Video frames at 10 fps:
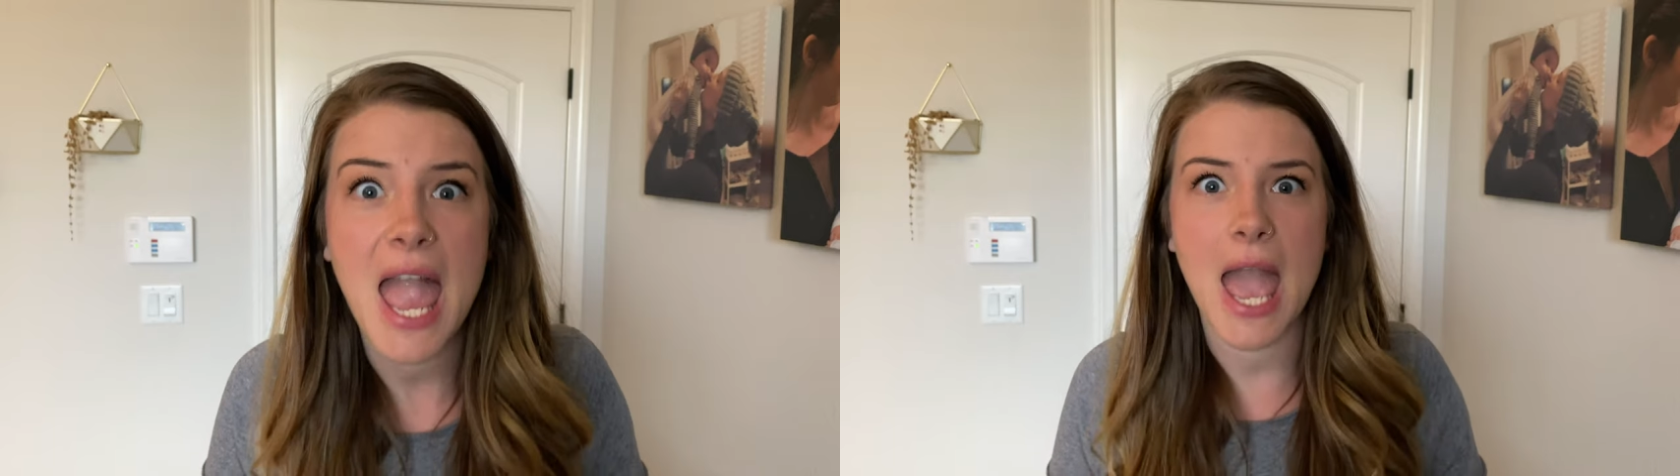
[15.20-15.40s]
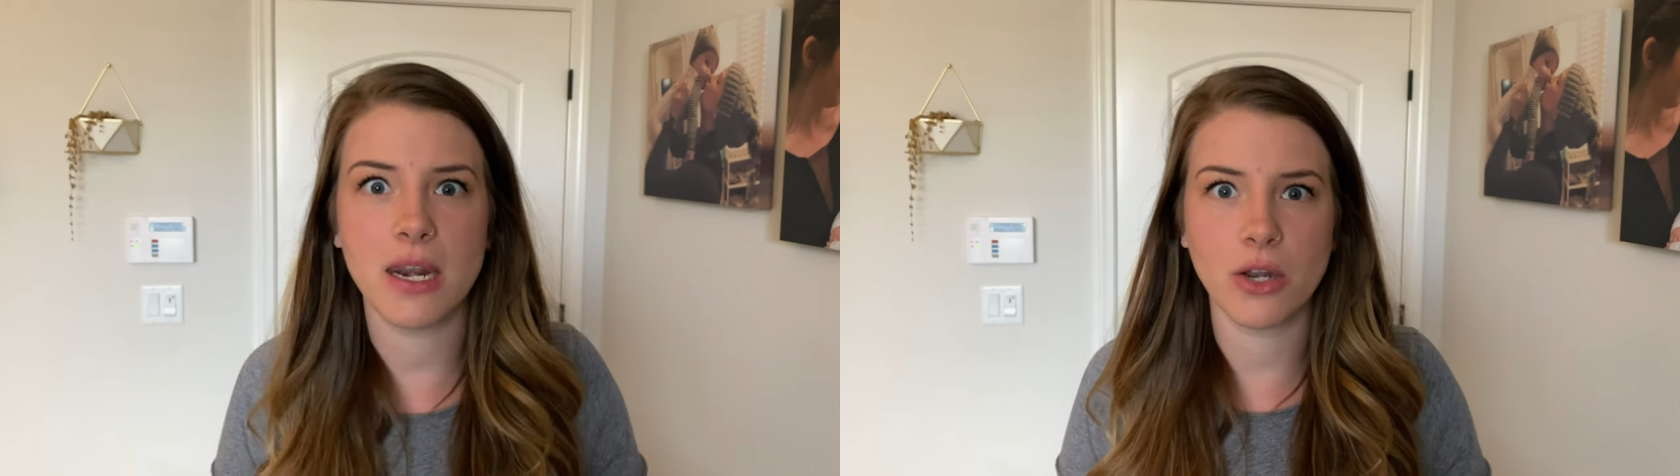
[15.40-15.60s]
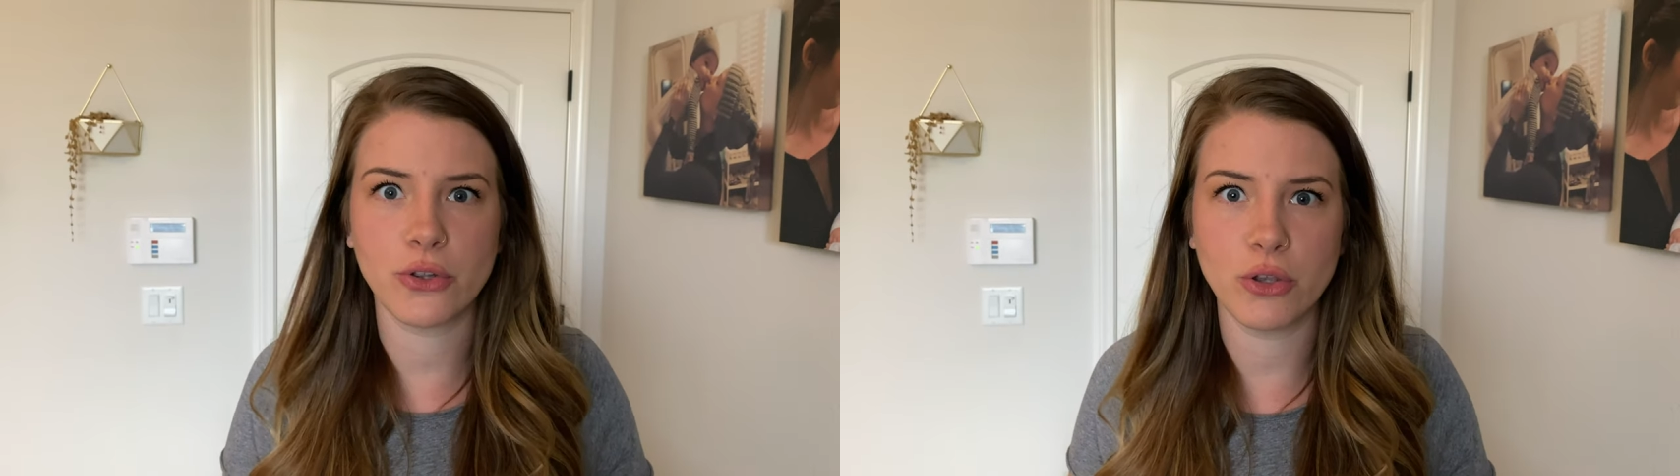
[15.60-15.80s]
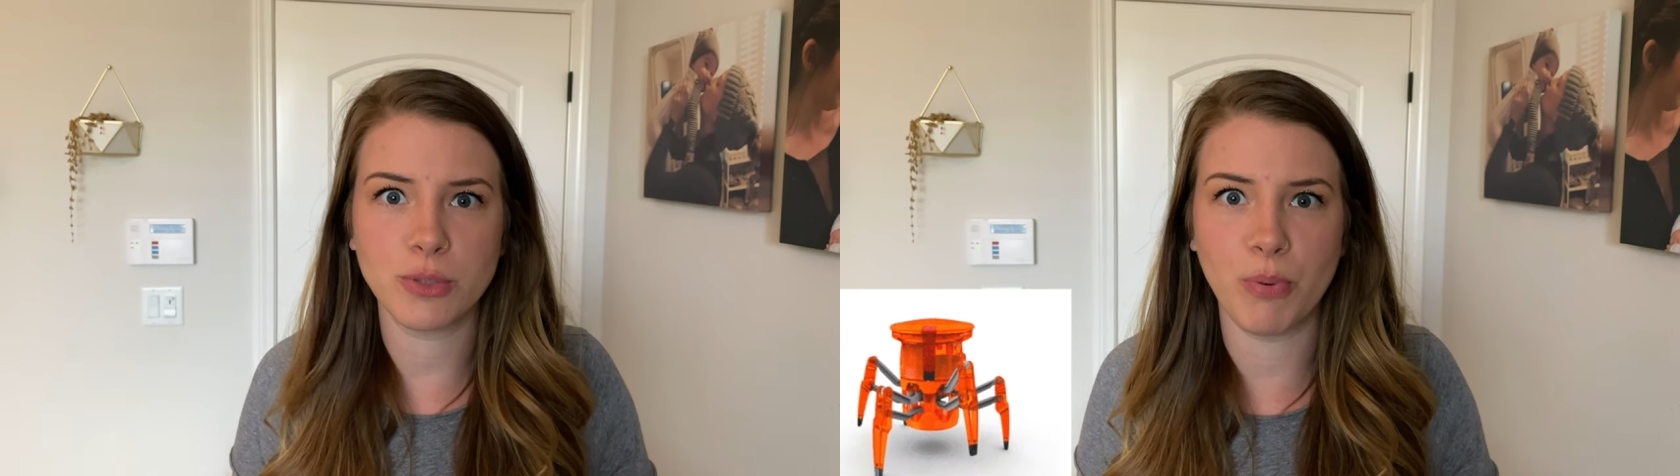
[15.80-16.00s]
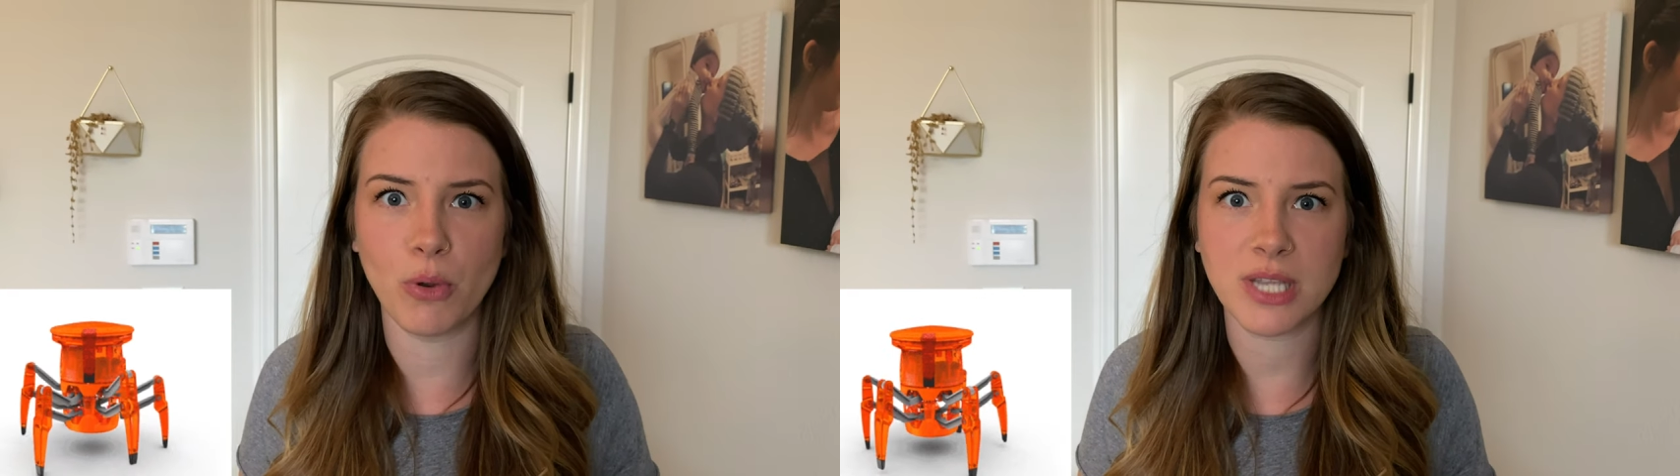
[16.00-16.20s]
and under
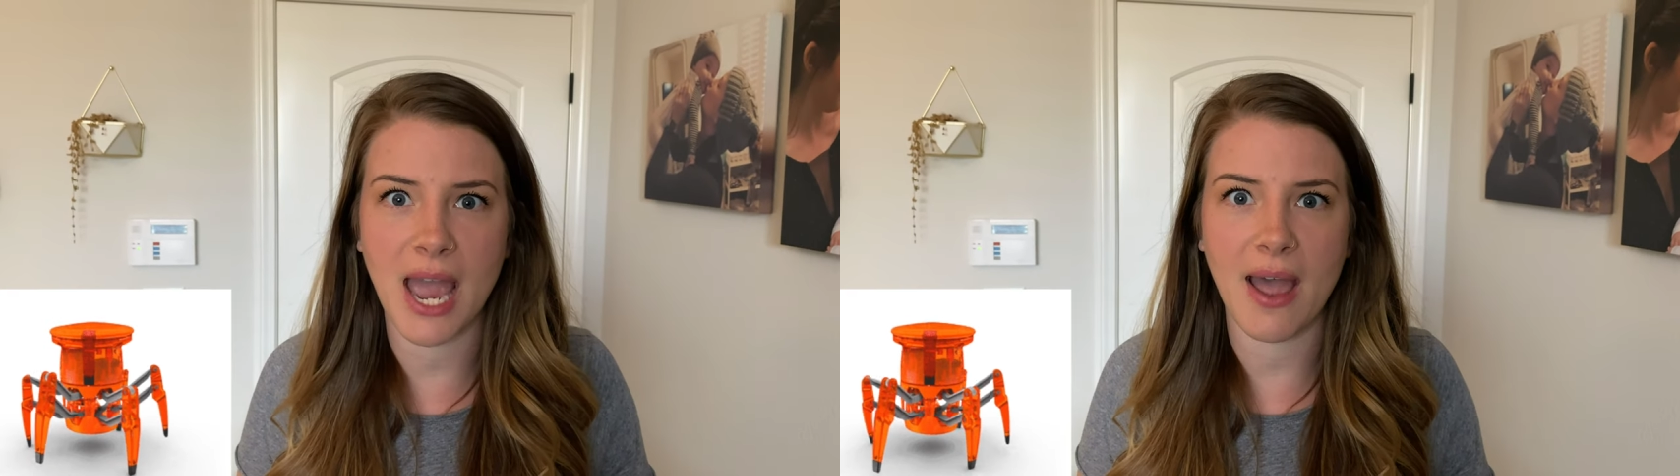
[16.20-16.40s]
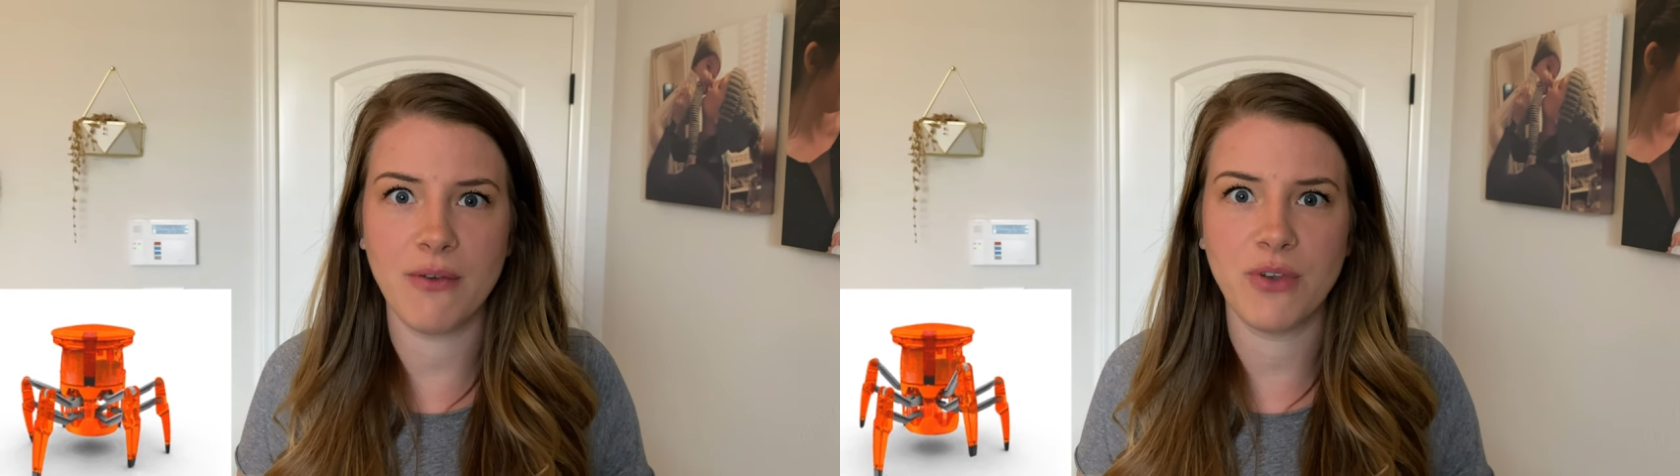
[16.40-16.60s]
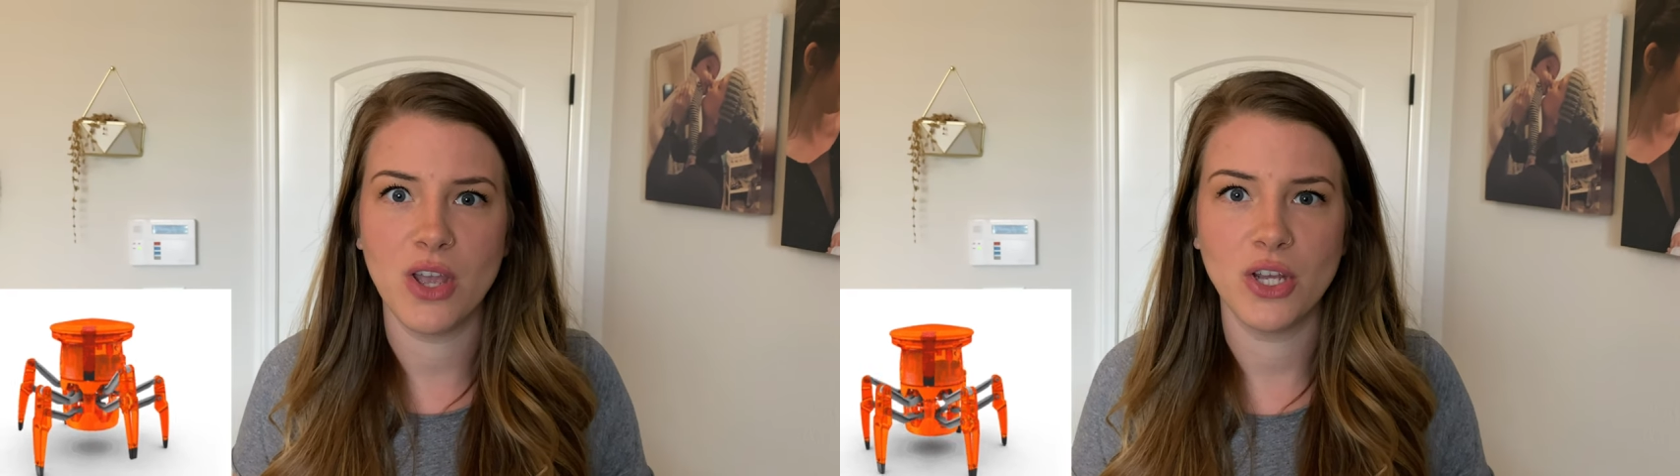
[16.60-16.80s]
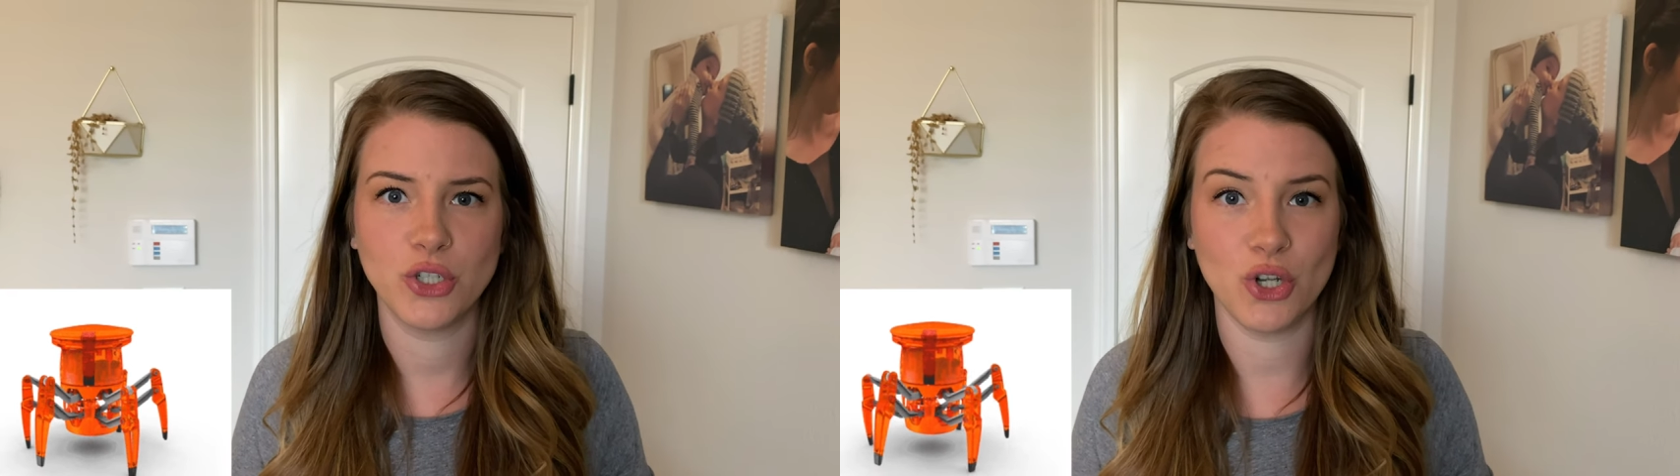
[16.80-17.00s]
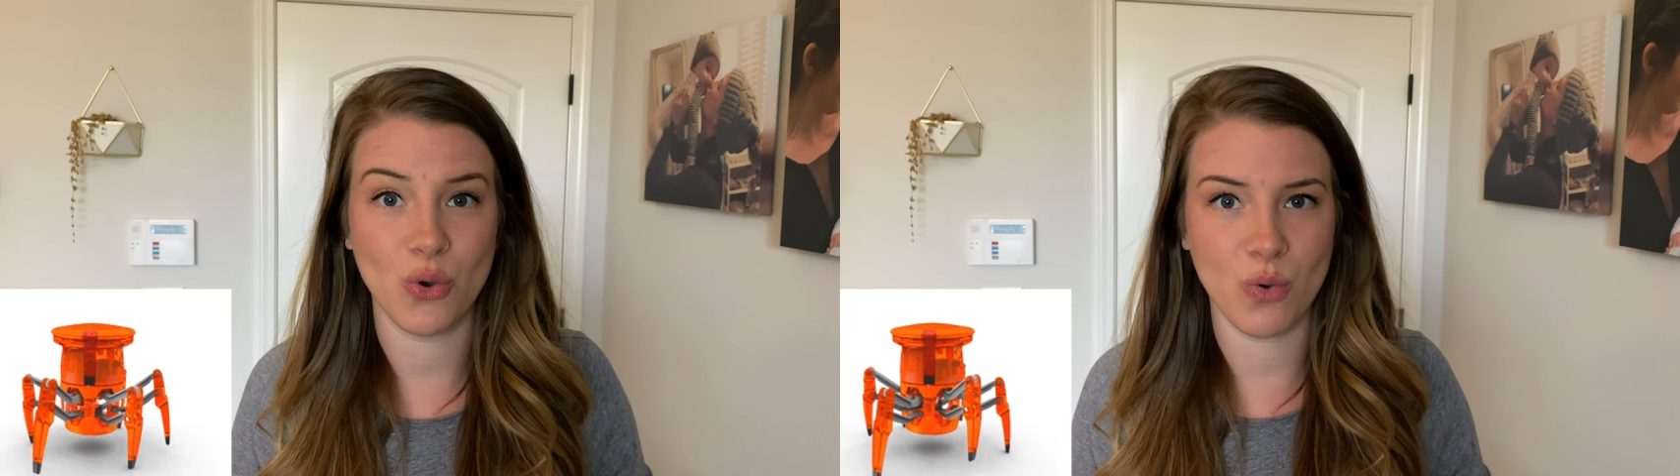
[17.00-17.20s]
those bowls have
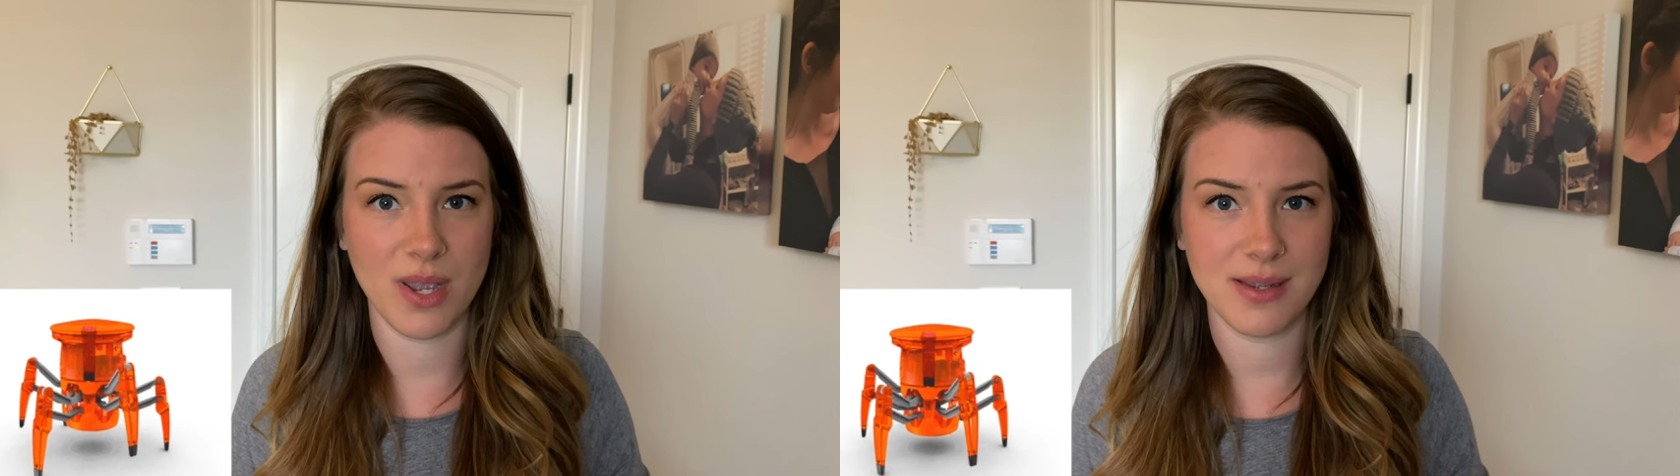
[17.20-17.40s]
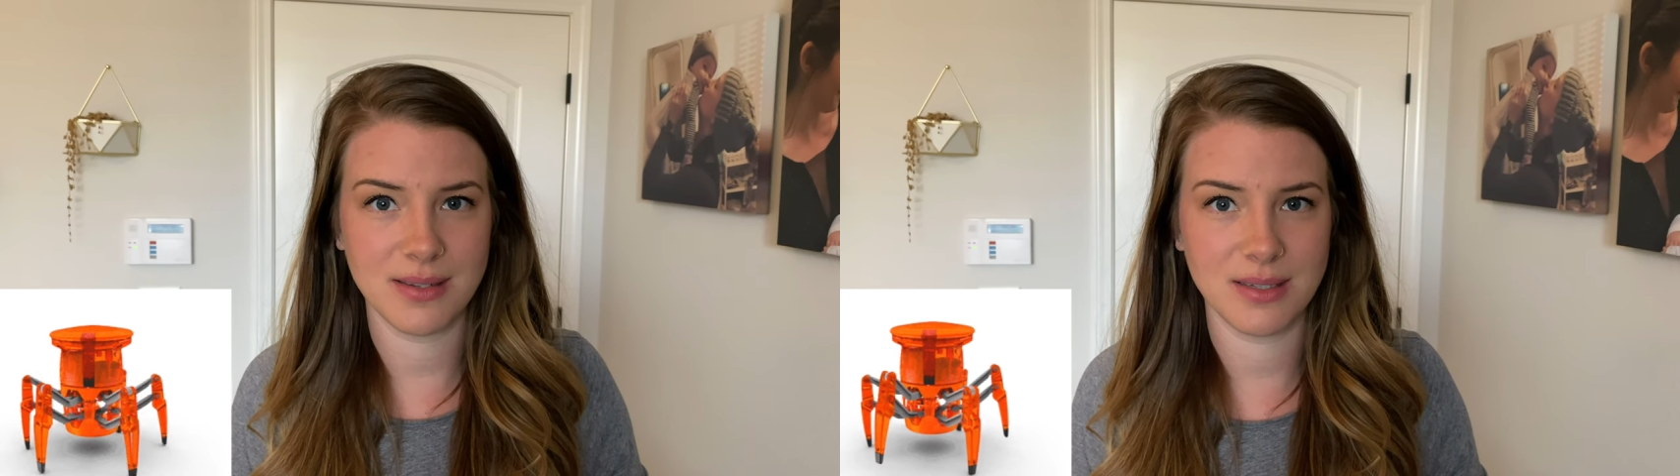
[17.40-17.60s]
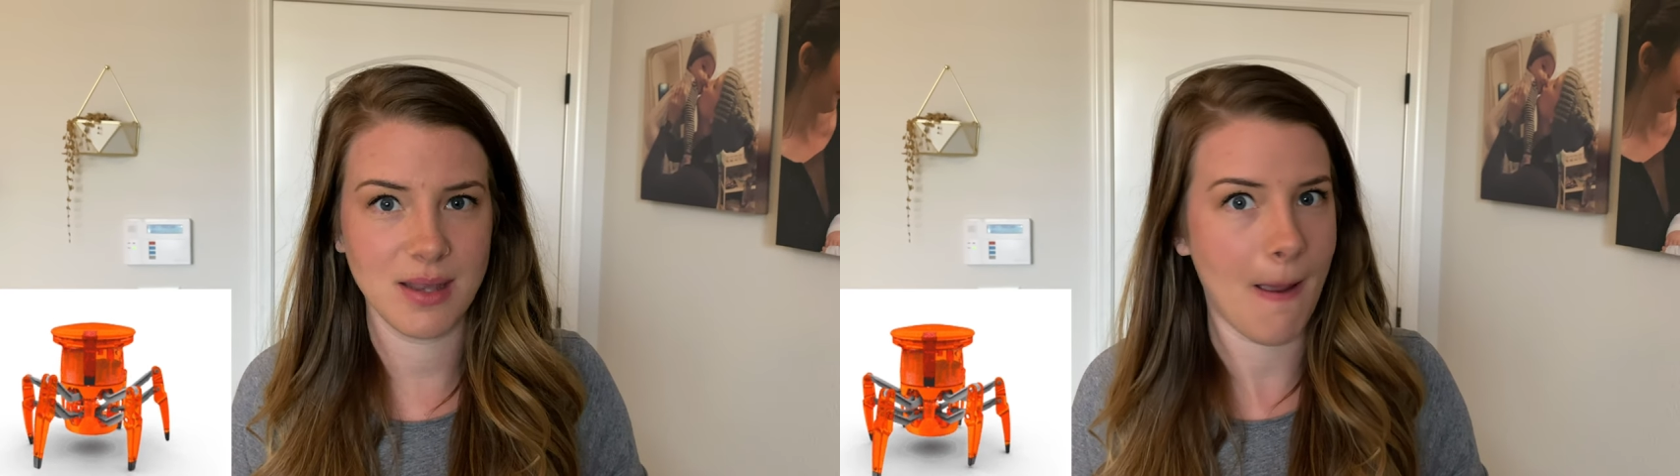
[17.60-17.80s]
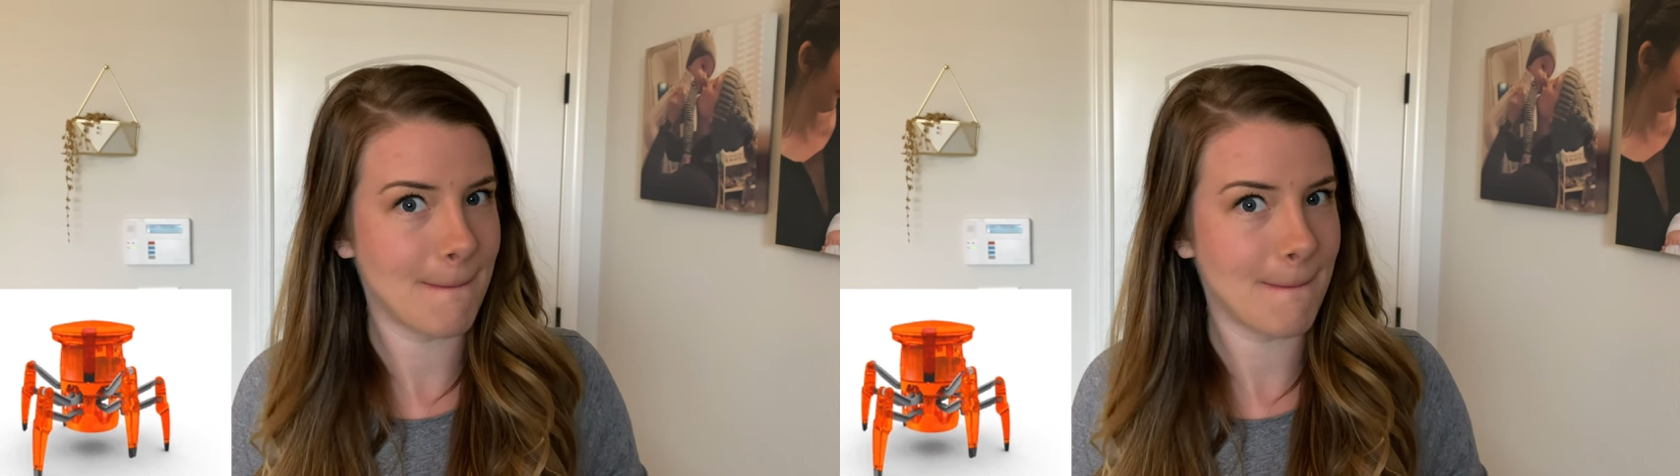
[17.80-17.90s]
toys.